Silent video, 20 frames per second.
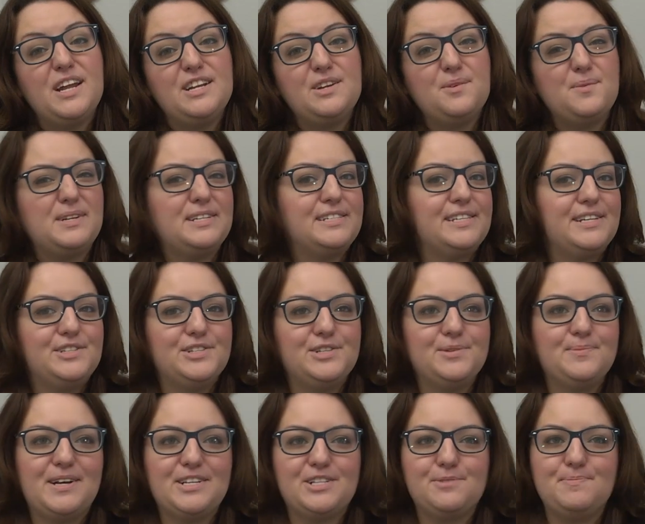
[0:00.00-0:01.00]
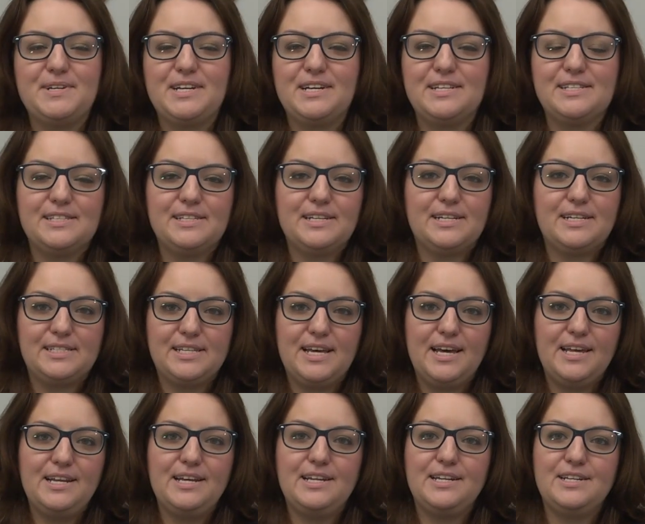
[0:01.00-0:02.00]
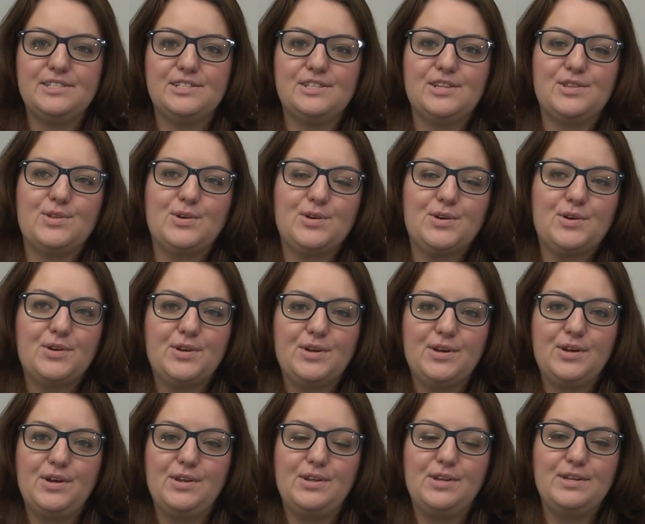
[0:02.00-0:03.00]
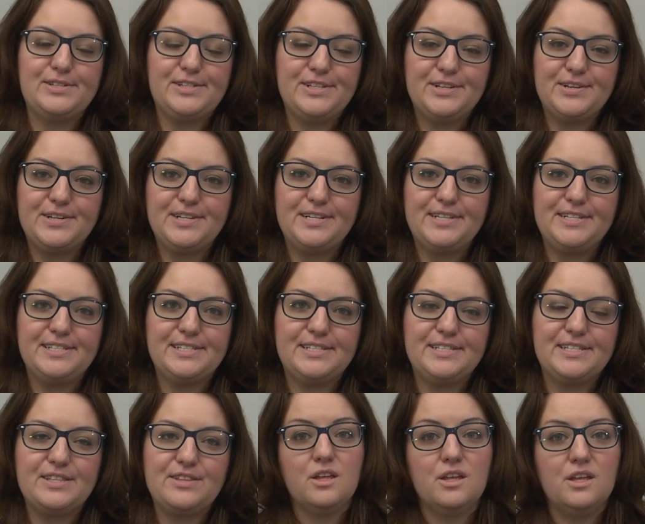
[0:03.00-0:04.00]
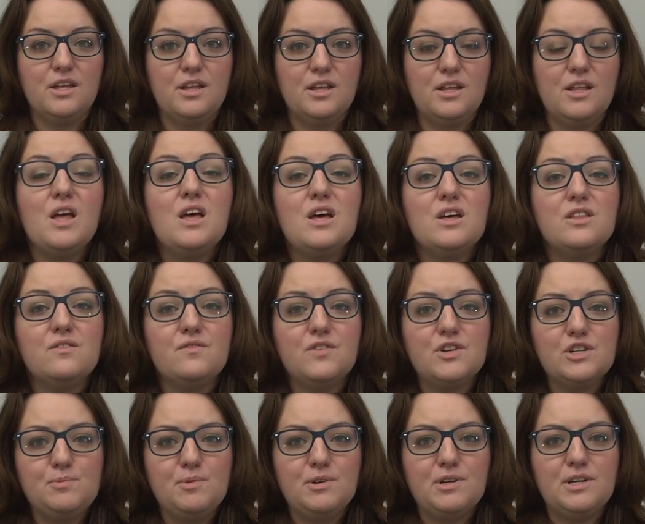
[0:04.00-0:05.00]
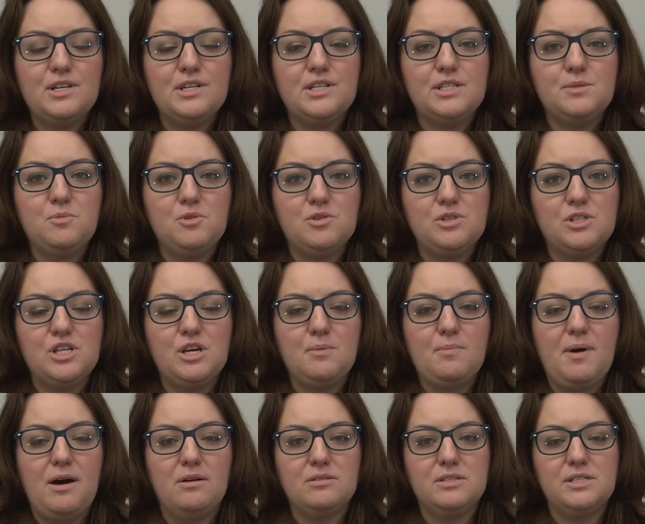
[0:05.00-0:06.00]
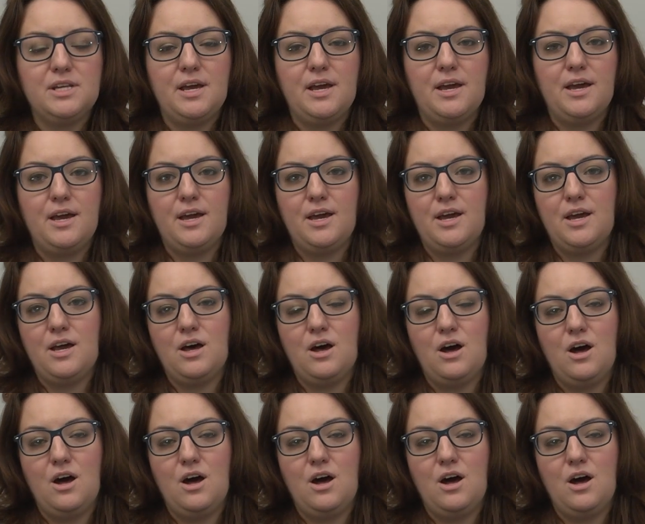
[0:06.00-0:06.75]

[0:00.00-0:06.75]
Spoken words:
I don't want to say too much because, like I said, it is the 3rd in the series. The first book is mostly about a